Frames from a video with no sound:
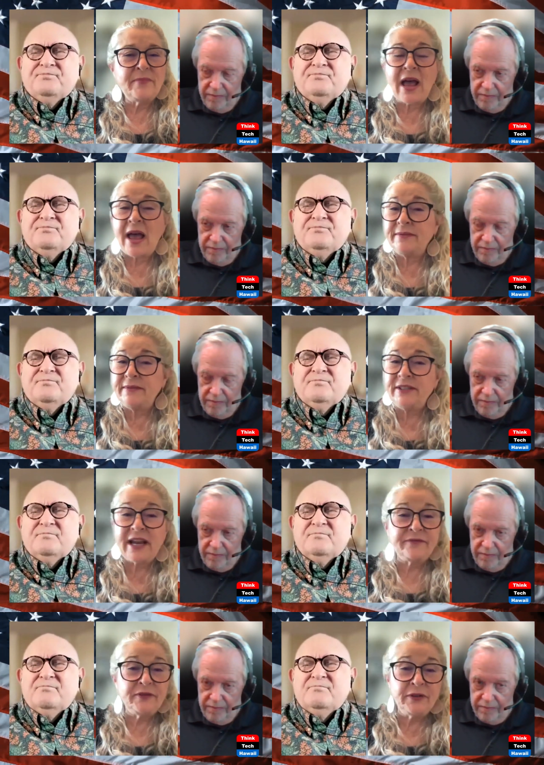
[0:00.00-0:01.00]
Speaker 1: Well,
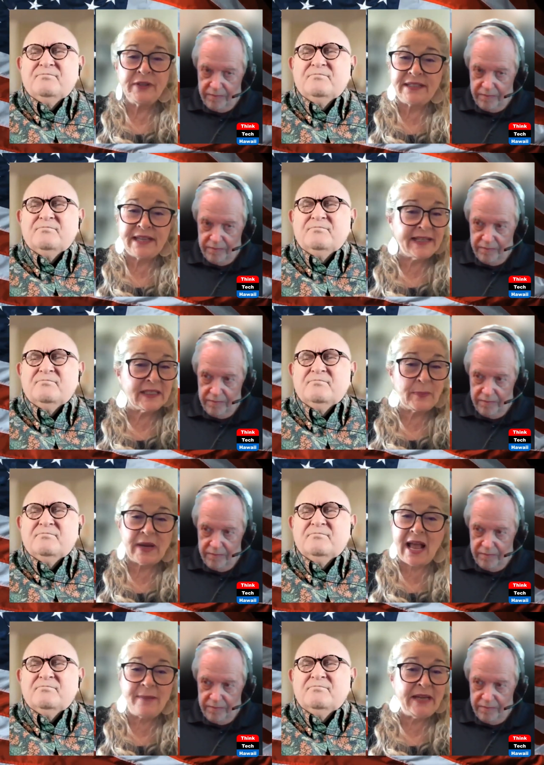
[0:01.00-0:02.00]
Jeff, you can take this, but
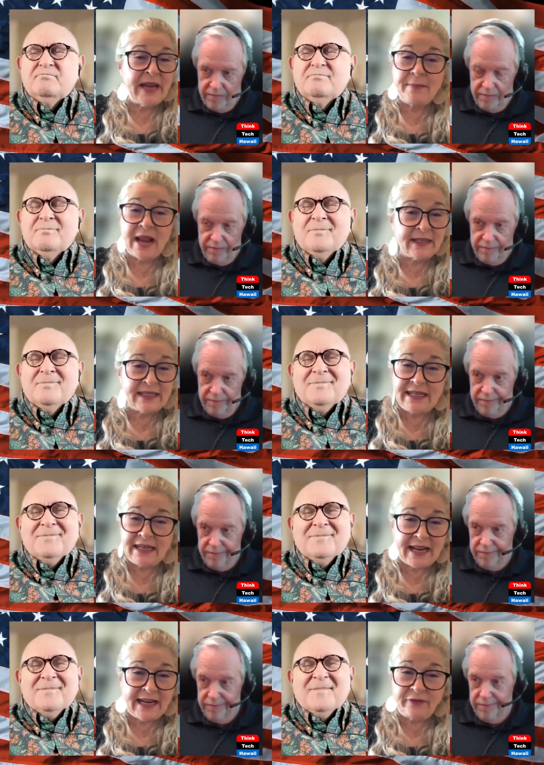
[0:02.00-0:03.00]
I mean, I'm not seeing
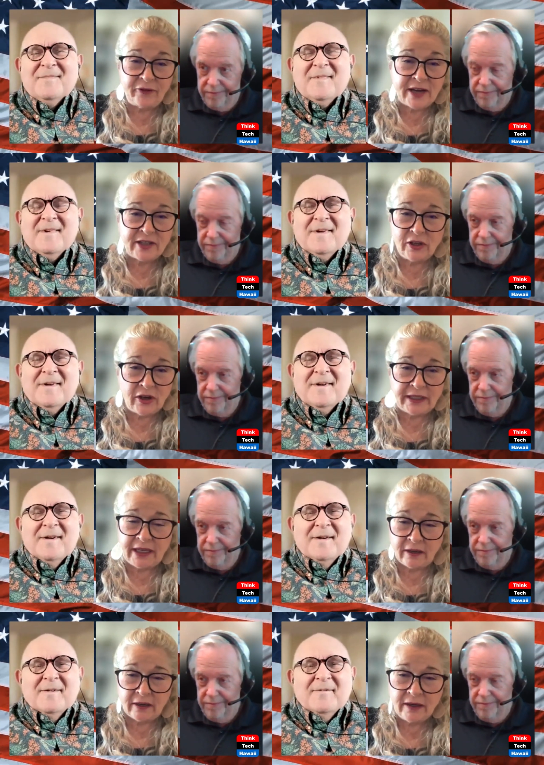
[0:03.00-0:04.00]
any fresh look
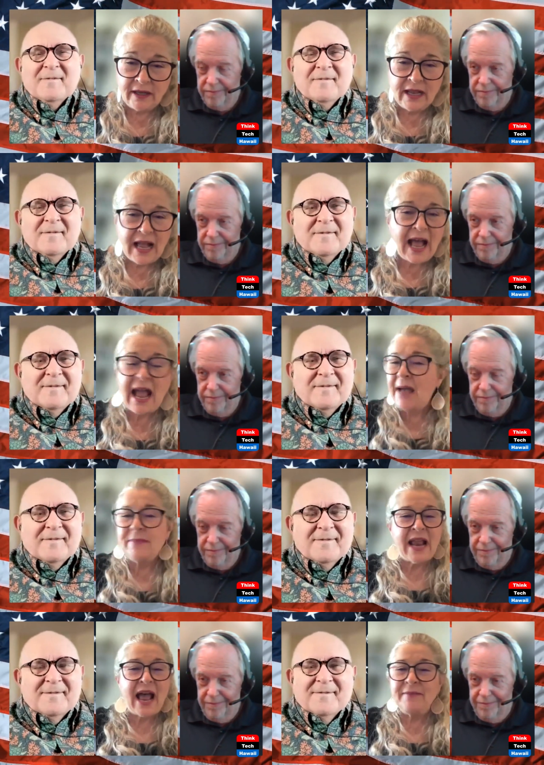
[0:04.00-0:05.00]
here. I
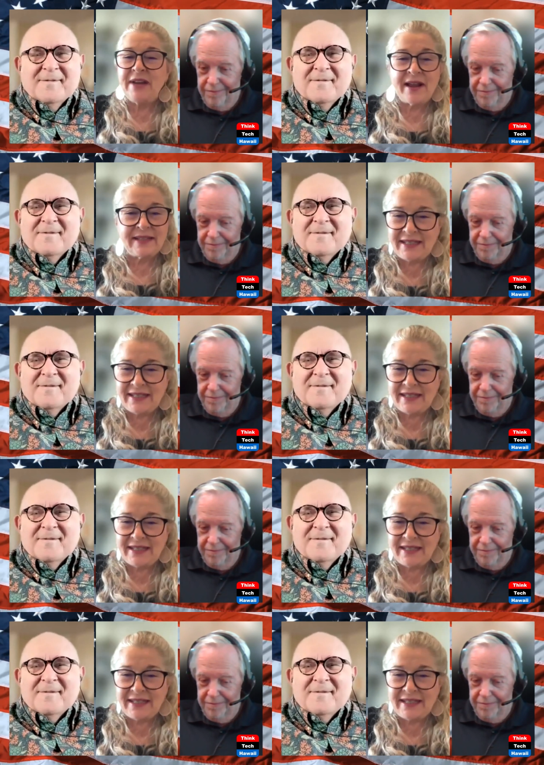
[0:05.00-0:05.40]
mean, I'm not